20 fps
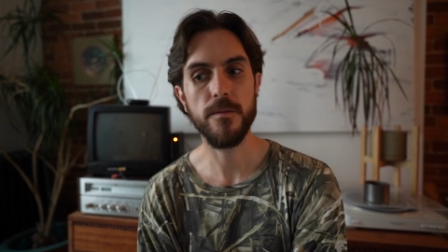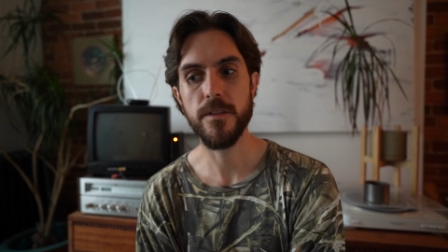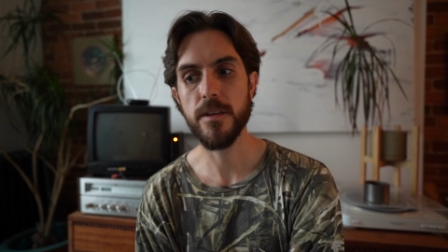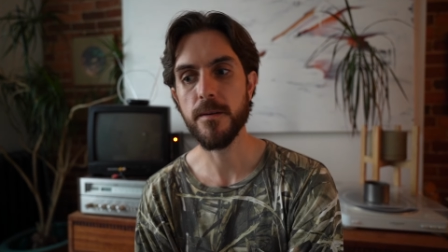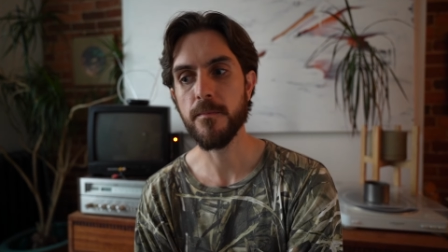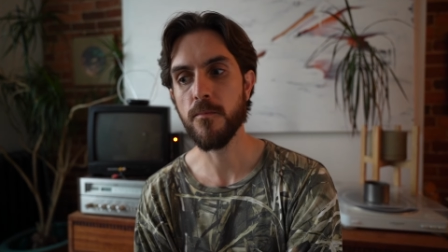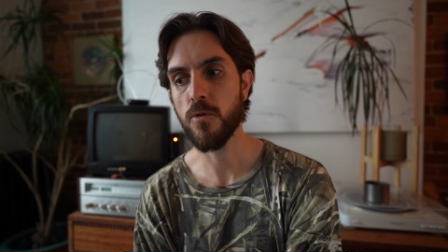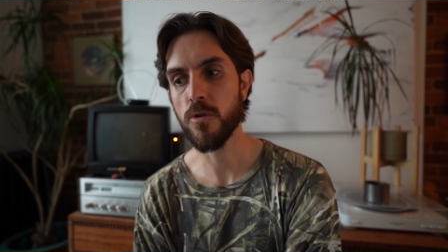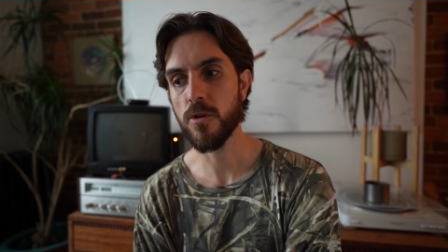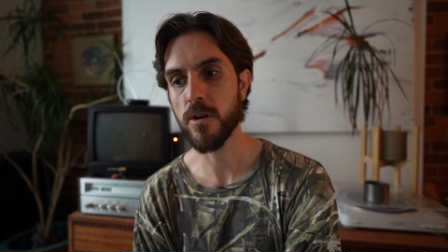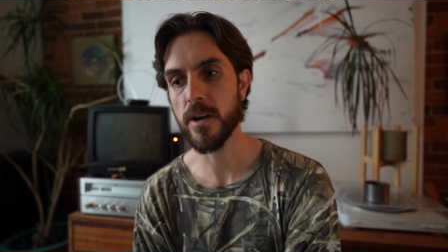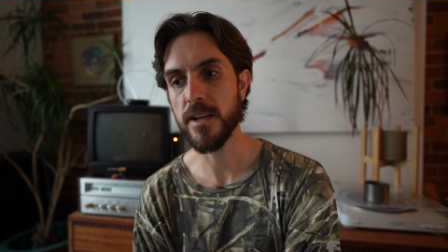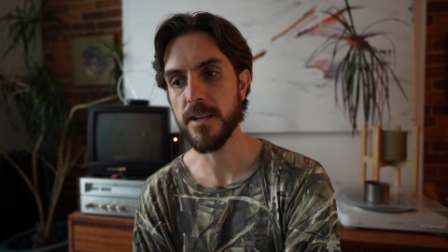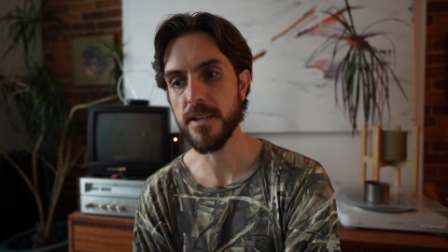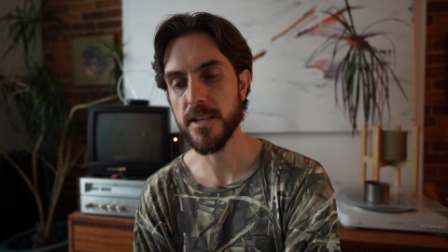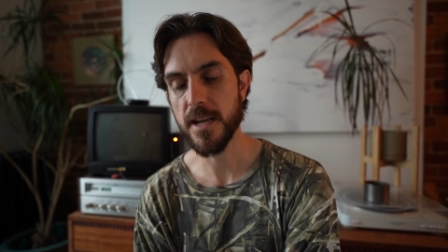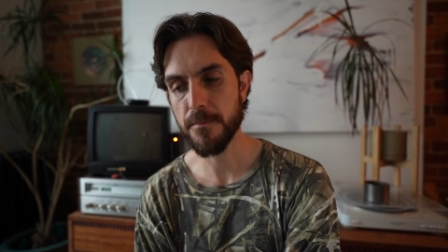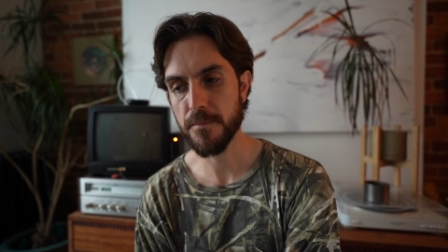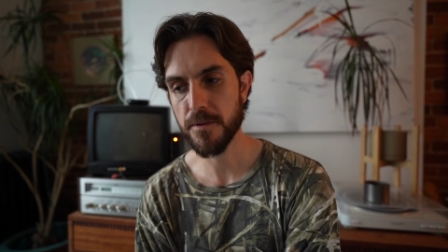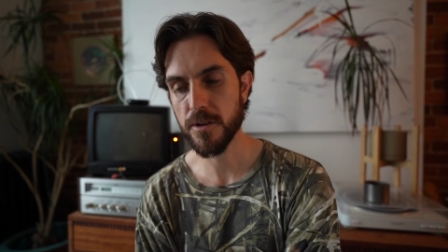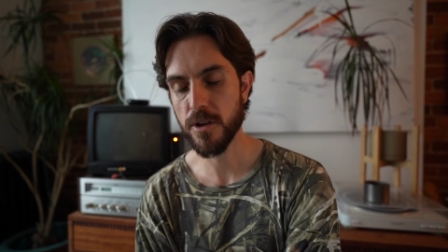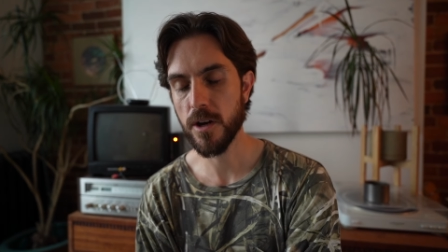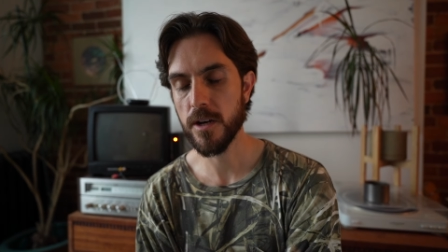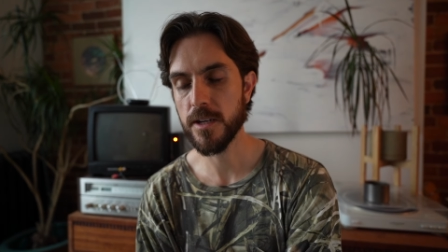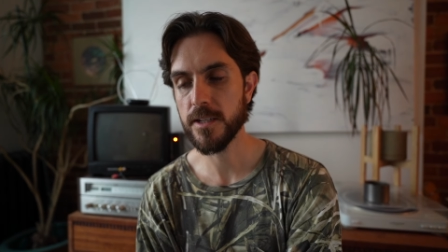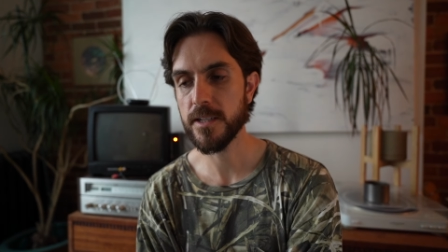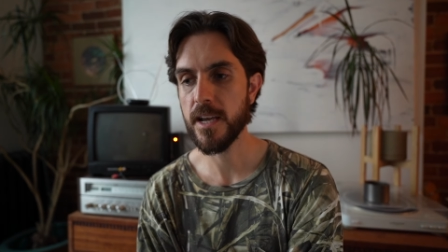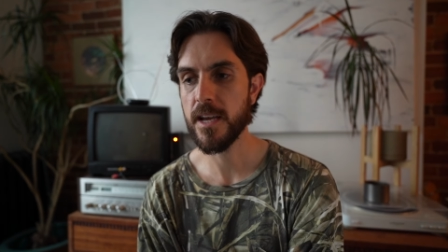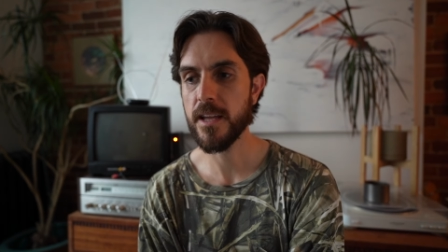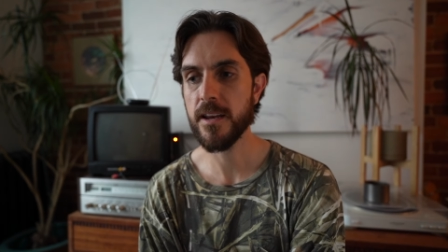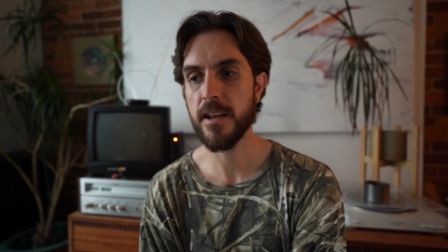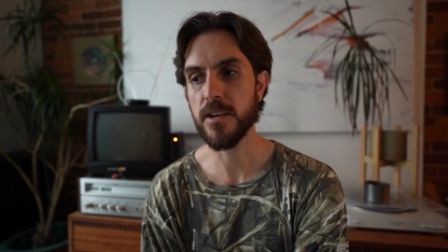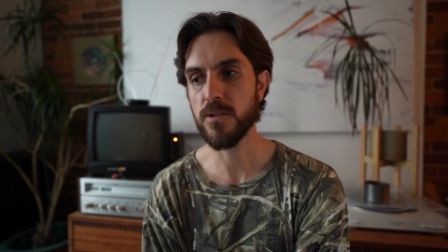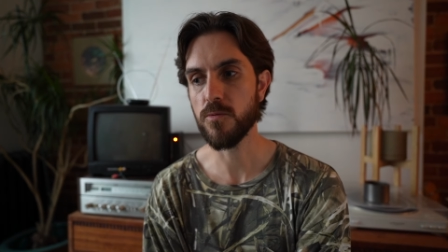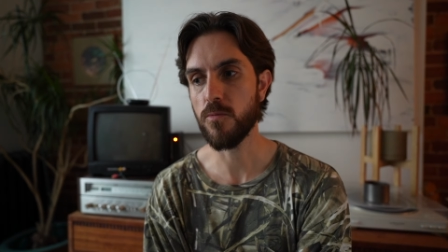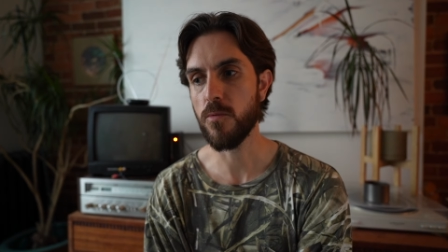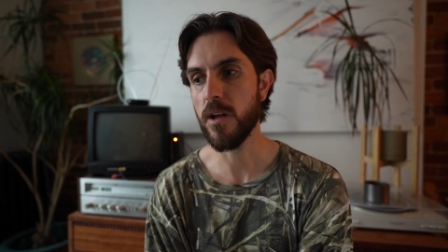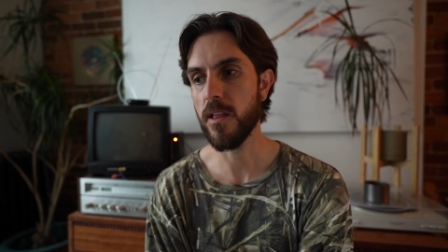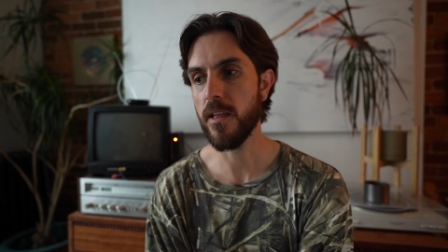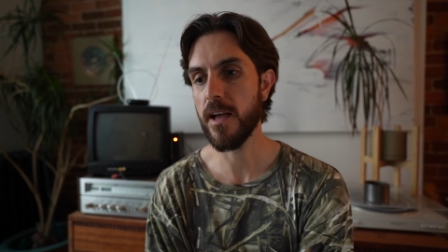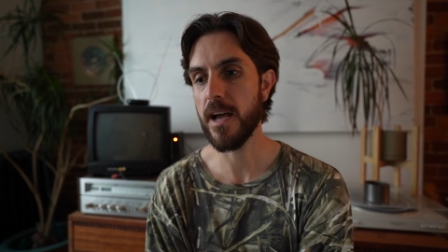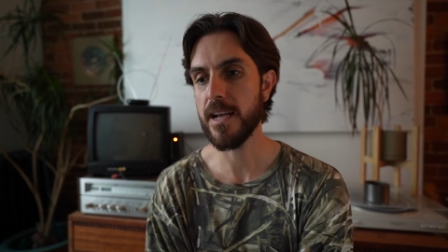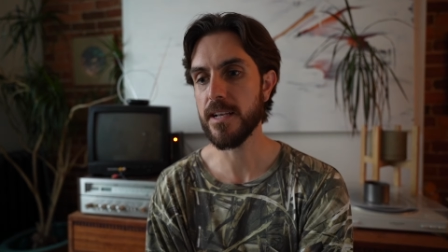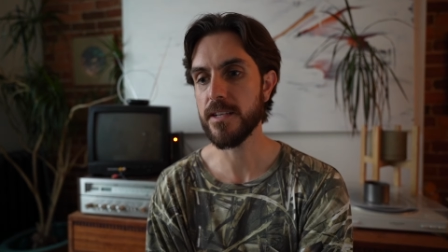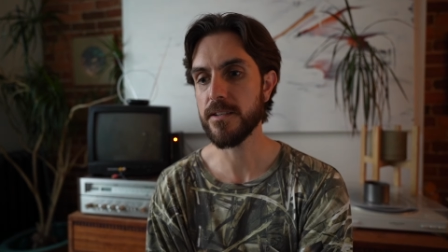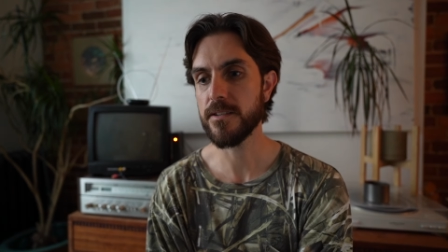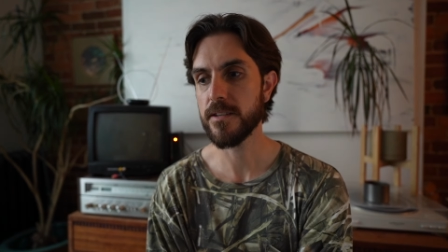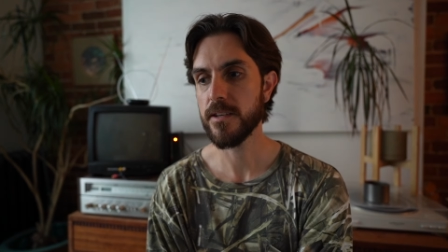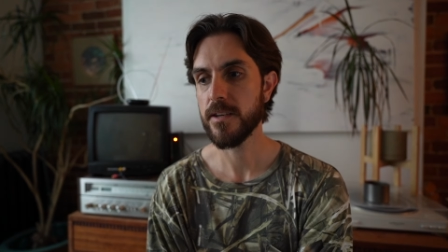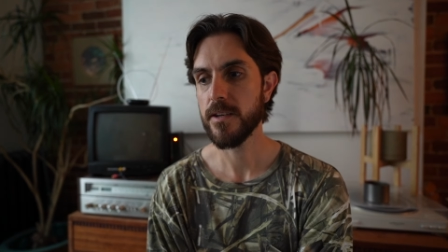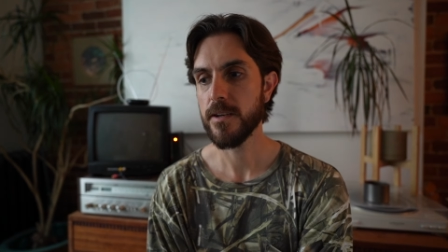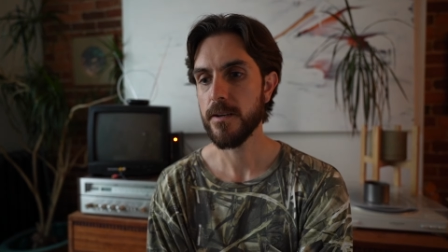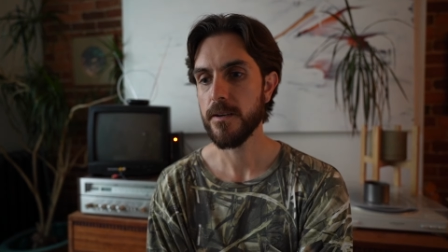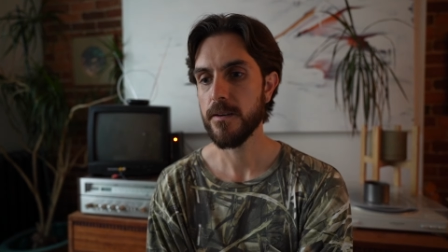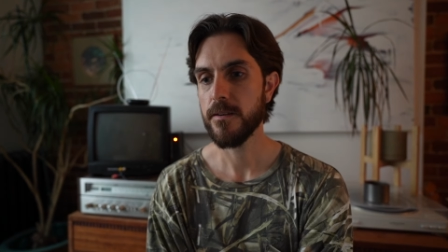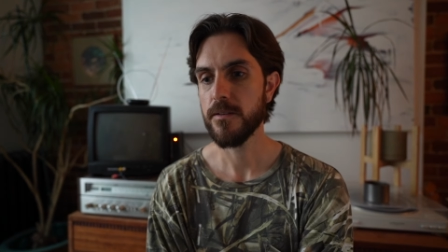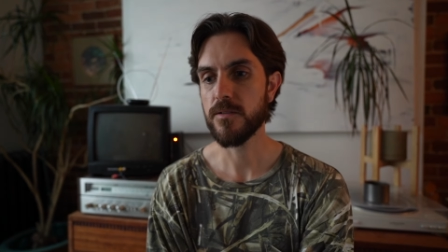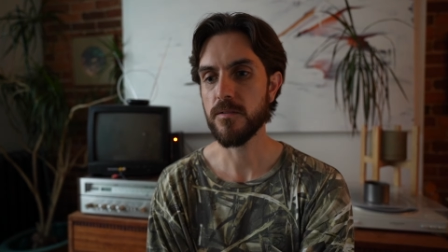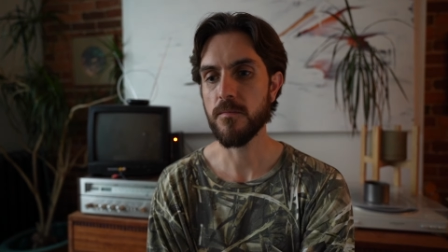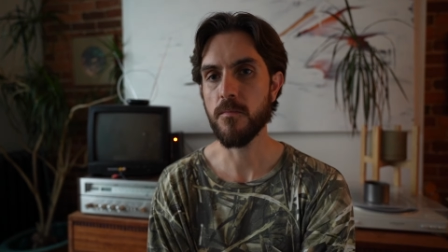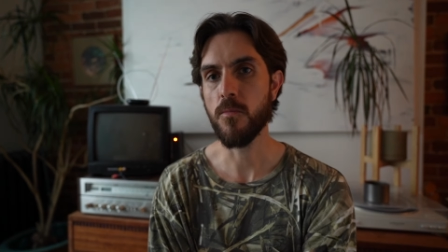the more in depth content as well as some